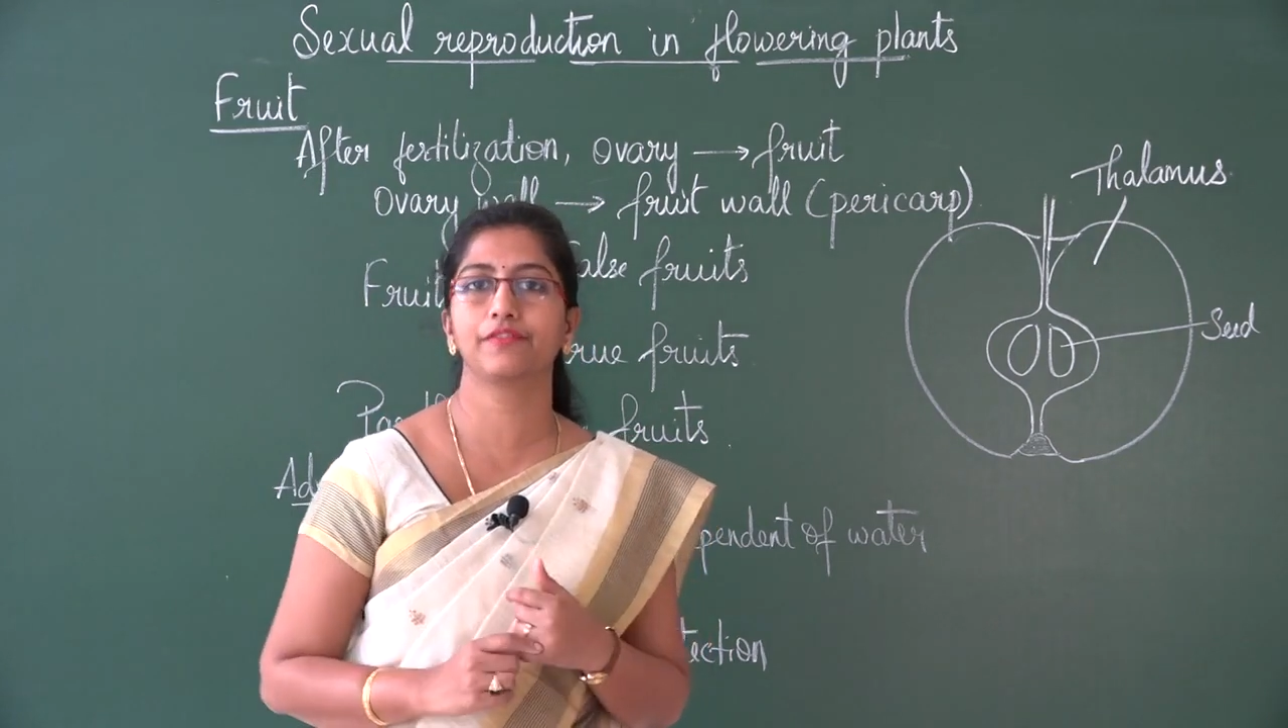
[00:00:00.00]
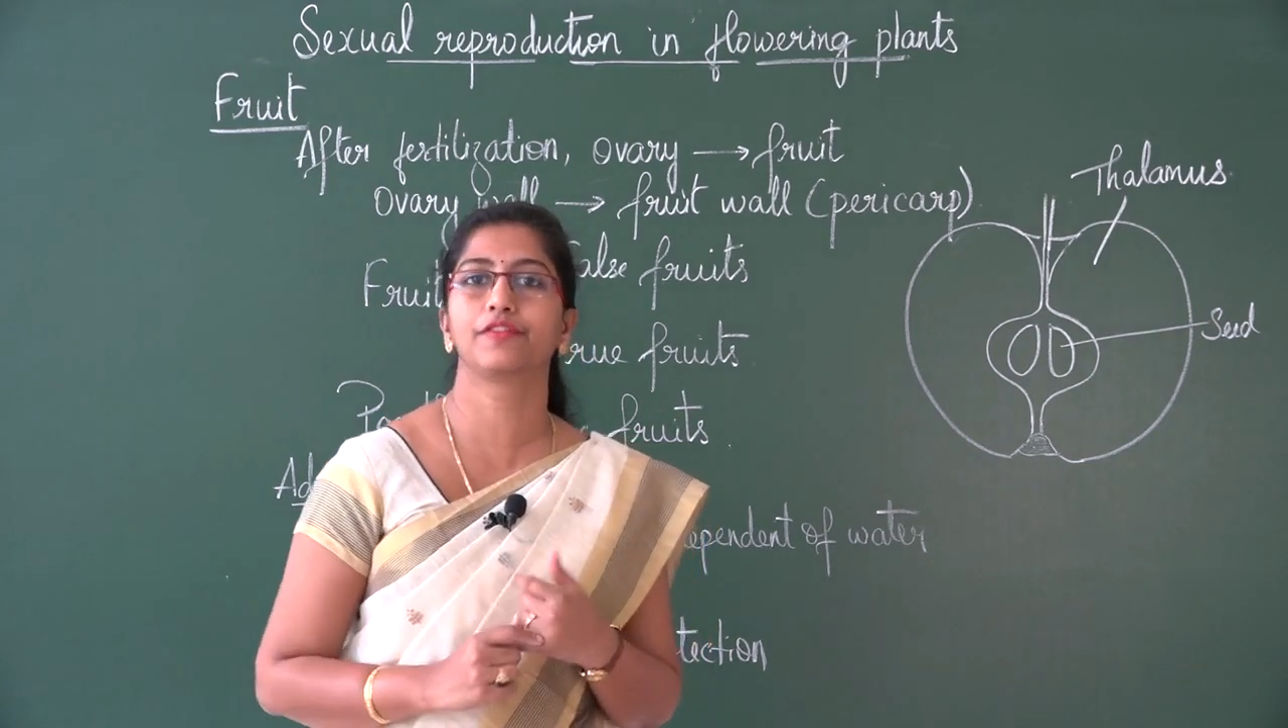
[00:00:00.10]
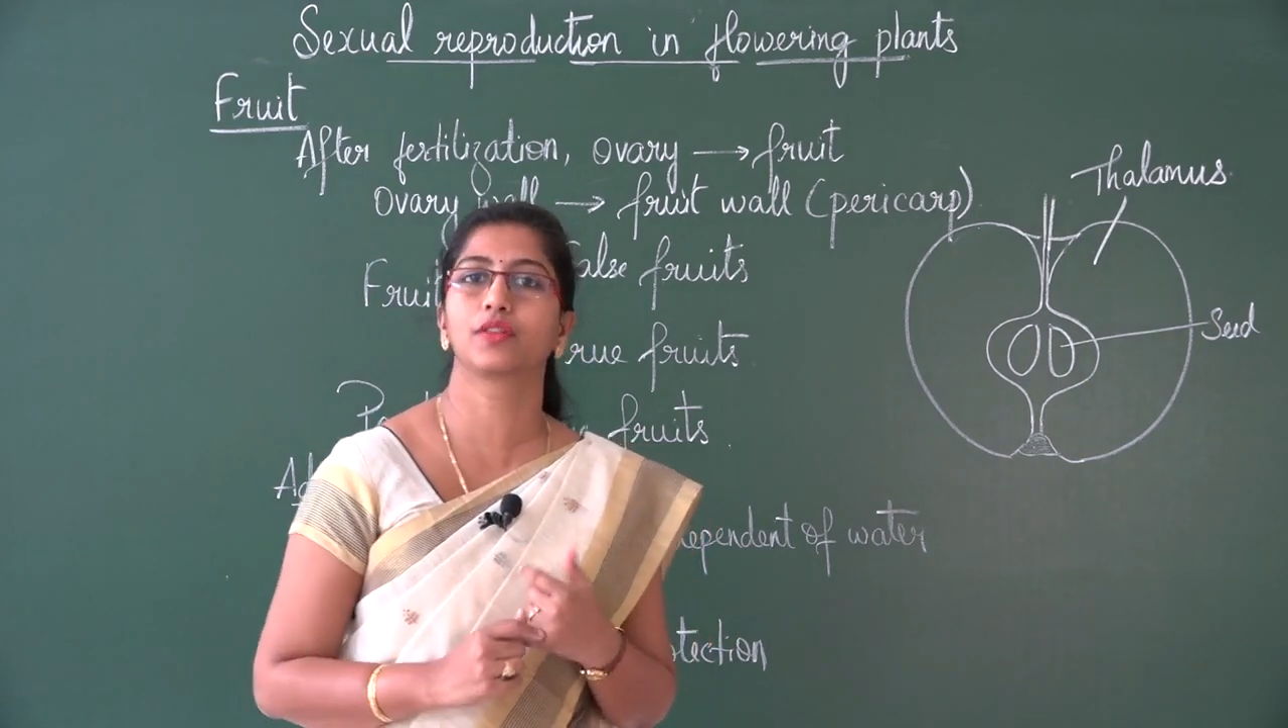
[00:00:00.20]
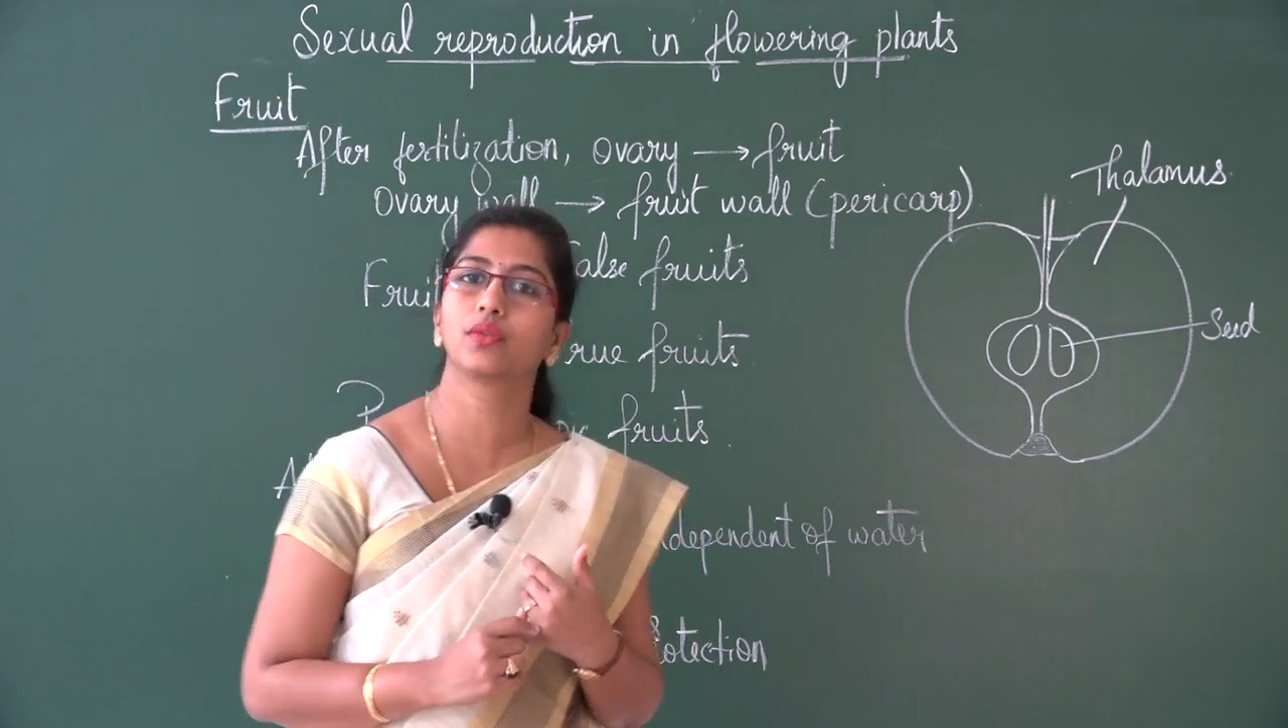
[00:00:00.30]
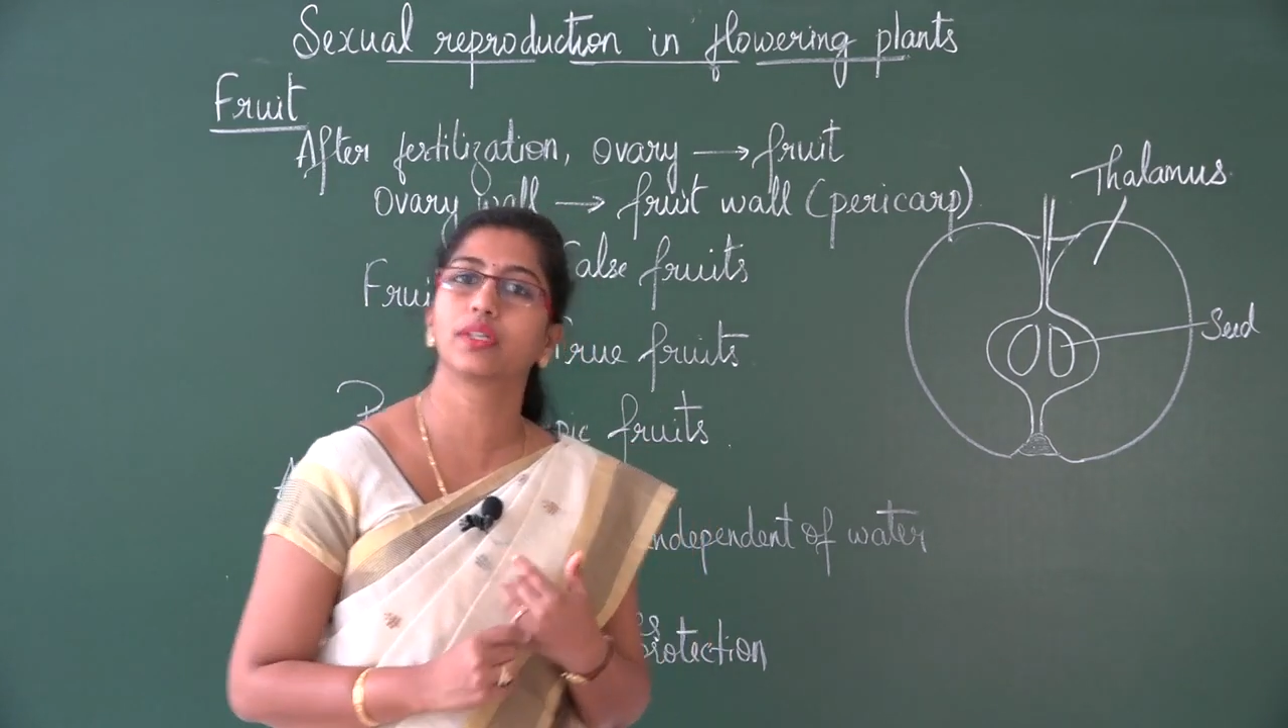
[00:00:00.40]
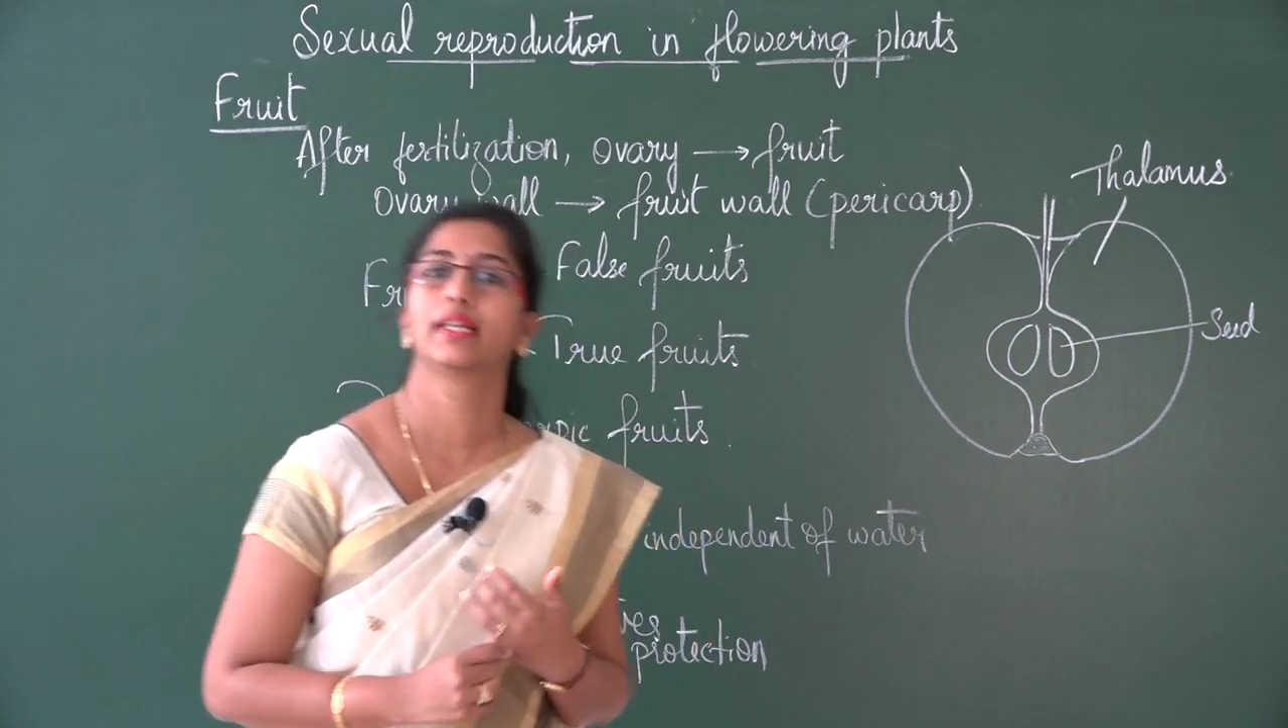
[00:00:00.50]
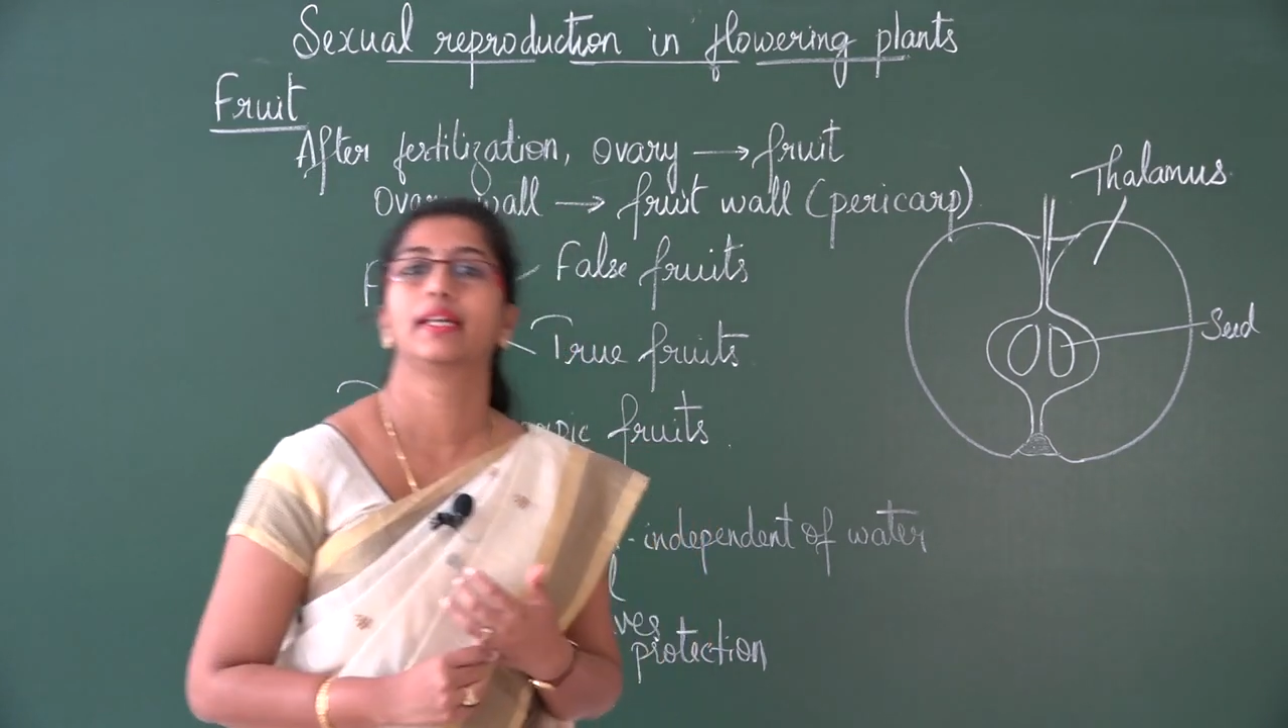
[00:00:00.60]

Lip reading: fruit,